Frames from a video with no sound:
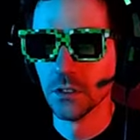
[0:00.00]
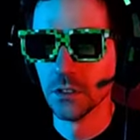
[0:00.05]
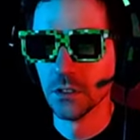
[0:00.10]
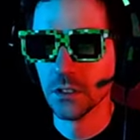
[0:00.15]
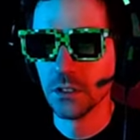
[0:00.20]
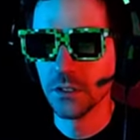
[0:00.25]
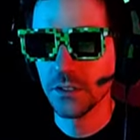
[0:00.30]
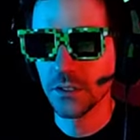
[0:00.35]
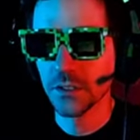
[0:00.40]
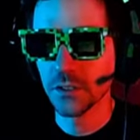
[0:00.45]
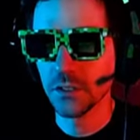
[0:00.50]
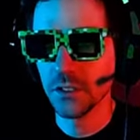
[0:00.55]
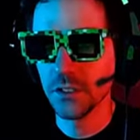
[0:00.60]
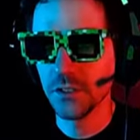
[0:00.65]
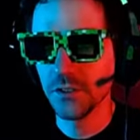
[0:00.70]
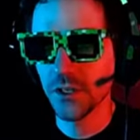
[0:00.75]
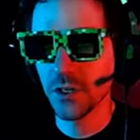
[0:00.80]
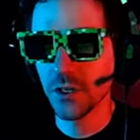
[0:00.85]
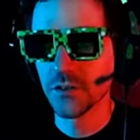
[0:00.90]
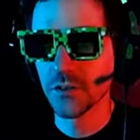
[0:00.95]
Let's,
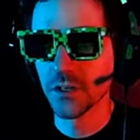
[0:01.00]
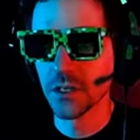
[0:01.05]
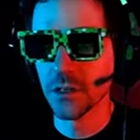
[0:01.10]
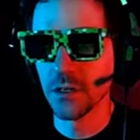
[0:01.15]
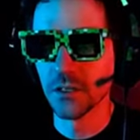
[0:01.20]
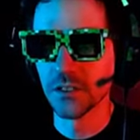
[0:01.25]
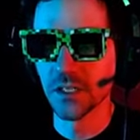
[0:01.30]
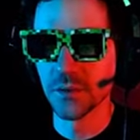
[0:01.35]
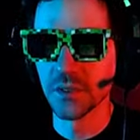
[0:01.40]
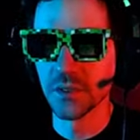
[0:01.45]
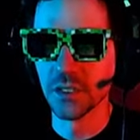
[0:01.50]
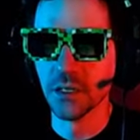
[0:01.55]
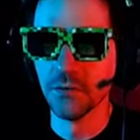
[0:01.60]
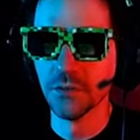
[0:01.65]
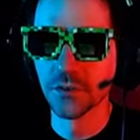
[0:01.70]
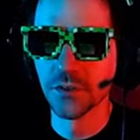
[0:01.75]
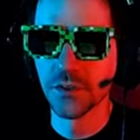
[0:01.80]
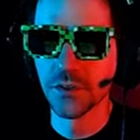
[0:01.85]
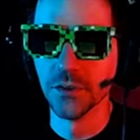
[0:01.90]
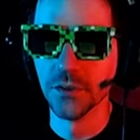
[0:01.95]
let's charge the claws up to level
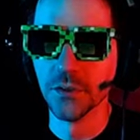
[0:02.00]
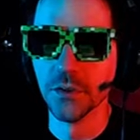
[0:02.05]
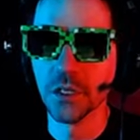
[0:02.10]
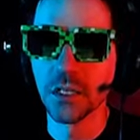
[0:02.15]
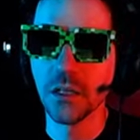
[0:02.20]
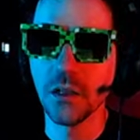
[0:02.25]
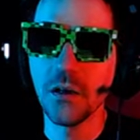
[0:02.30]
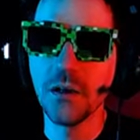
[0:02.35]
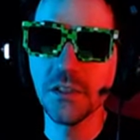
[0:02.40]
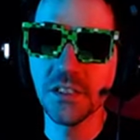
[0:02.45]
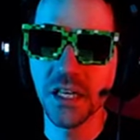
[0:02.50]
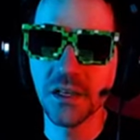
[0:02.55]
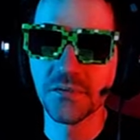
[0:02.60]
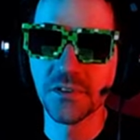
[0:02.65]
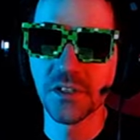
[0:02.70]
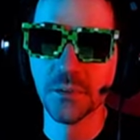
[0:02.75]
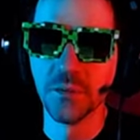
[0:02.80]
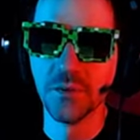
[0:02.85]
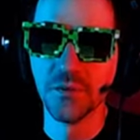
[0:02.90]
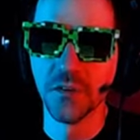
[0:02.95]
2. The claws have
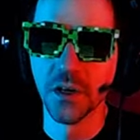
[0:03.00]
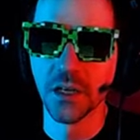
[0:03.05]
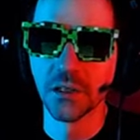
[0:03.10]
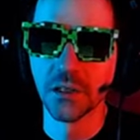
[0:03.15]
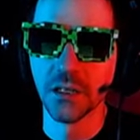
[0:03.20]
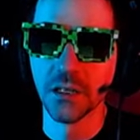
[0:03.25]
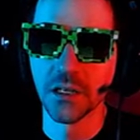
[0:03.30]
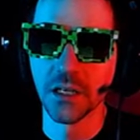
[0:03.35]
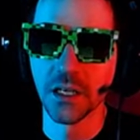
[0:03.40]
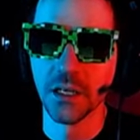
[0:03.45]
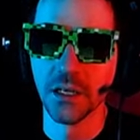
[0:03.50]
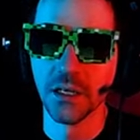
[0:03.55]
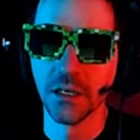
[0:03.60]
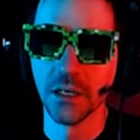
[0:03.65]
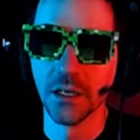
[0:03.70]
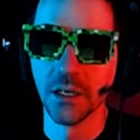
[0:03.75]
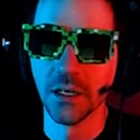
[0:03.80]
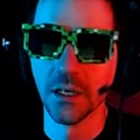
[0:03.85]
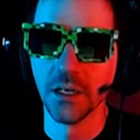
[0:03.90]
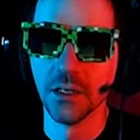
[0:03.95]
some fun-looking,
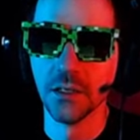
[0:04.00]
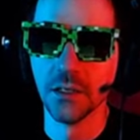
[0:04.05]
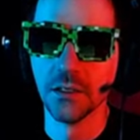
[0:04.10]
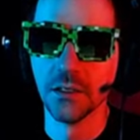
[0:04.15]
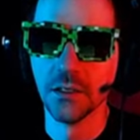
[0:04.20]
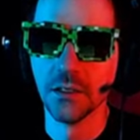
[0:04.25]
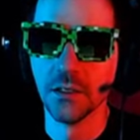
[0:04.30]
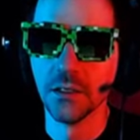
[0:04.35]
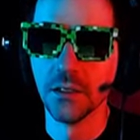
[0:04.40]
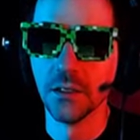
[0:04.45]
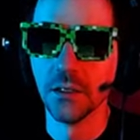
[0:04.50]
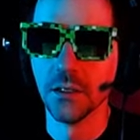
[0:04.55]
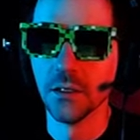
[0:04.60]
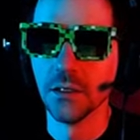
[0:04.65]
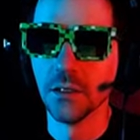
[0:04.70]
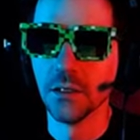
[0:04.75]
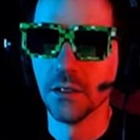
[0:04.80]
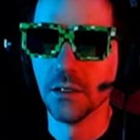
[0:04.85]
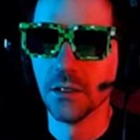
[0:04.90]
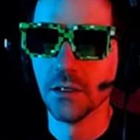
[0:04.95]
uh...
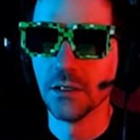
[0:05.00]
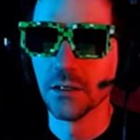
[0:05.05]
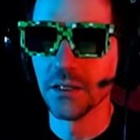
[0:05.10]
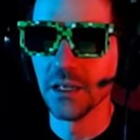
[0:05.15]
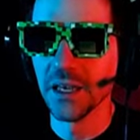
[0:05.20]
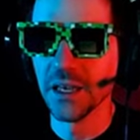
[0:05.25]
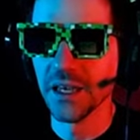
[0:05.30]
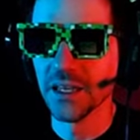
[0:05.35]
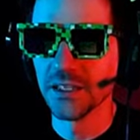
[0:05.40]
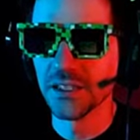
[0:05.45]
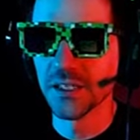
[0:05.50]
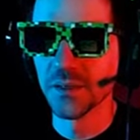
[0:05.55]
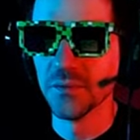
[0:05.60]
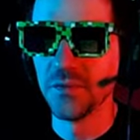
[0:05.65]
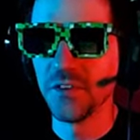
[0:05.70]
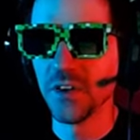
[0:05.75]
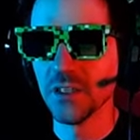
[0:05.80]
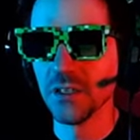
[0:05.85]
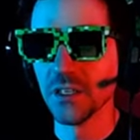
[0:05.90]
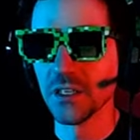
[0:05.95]
Yeah, some
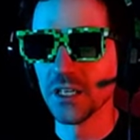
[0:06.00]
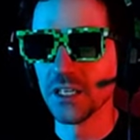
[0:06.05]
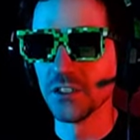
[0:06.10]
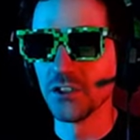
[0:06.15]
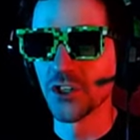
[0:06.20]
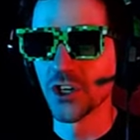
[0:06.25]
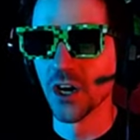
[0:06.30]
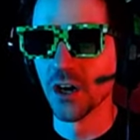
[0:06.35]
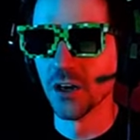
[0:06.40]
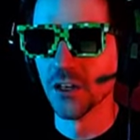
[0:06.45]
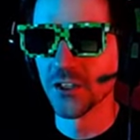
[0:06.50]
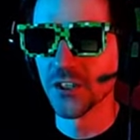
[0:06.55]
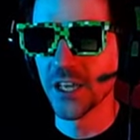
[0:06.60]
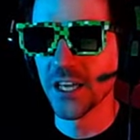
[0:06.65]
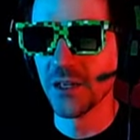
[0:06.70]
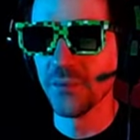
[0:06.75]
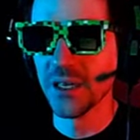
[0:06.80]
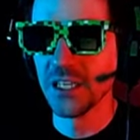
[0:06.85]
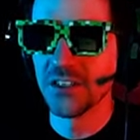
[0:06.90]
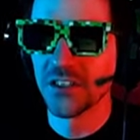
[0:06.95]
fun-looking charge
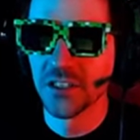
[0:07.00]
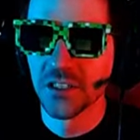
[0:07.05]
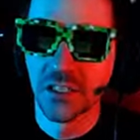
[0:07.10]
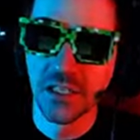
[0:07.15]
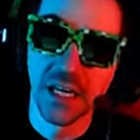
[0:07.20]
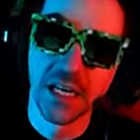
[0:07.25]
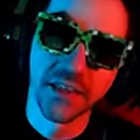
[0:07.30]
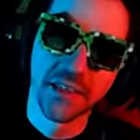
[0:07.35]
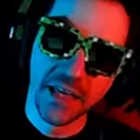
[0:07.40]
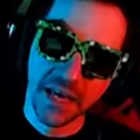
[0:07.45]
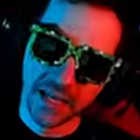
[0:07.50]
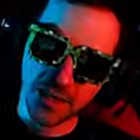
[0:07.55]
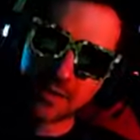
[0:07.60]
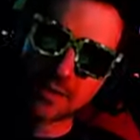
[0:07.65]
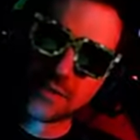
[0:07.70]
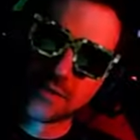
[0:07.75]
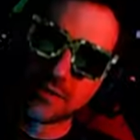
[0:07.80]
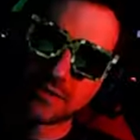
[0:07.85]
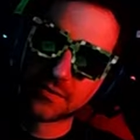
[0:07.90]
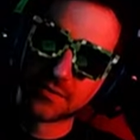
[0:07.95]
animations like that...
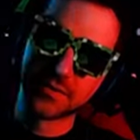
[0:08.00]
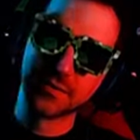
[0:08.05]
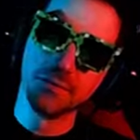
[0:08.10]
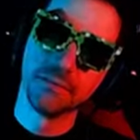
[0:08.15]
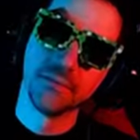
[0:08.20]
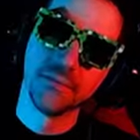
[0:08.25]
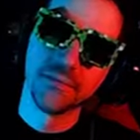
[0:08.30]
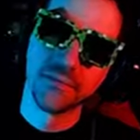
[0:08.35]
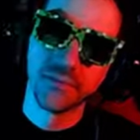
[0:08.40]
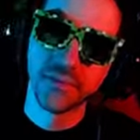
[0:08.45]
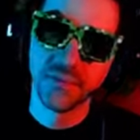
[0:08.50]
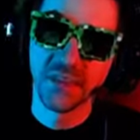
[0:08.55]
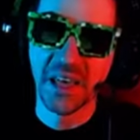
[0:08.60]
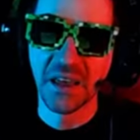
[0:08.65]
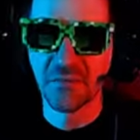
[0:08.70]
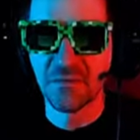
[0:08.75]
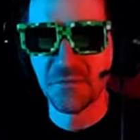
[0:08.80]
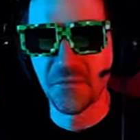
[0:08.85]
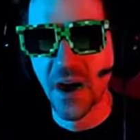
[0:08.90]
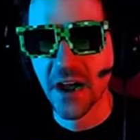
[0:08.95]

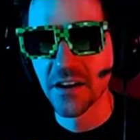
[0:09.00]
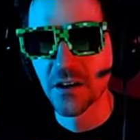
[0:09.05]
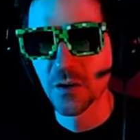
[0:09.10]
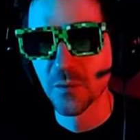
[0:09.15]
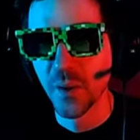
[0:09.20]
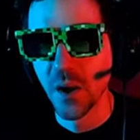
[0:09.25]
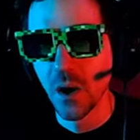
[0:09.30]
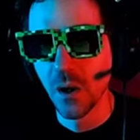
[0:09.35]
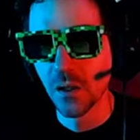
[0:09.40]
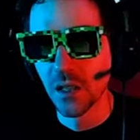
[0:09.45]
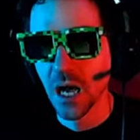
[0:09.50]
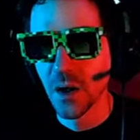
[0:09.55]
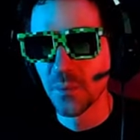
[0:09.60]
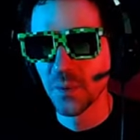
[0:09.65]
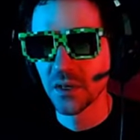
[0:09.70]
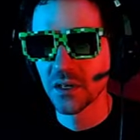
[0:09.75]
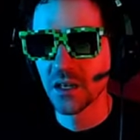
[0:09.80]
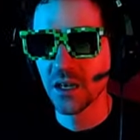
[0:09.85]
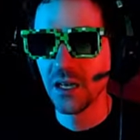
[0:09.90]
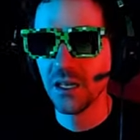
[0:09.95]
That fireball
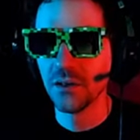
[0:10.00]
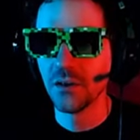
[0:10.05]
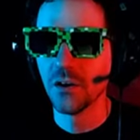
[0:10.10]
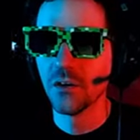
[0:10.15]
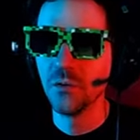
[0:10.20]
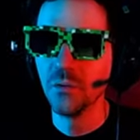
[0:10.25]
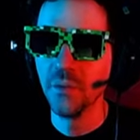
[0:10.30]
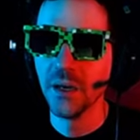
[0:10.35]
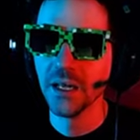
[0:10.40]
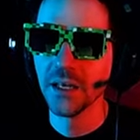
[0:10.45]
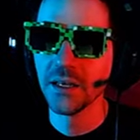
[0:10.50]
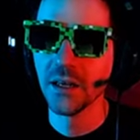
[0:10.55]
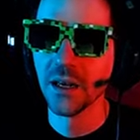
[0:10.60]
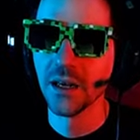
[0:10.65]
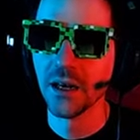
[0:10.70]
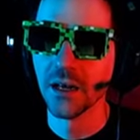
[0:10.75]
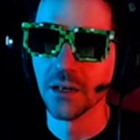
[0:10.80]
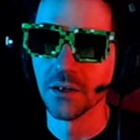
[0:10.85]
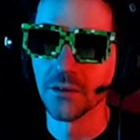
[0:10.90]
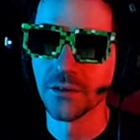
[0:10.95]
uppercut. Oh my
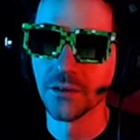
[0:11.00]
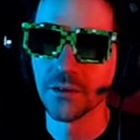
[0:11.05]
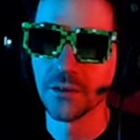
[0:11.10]
gosh.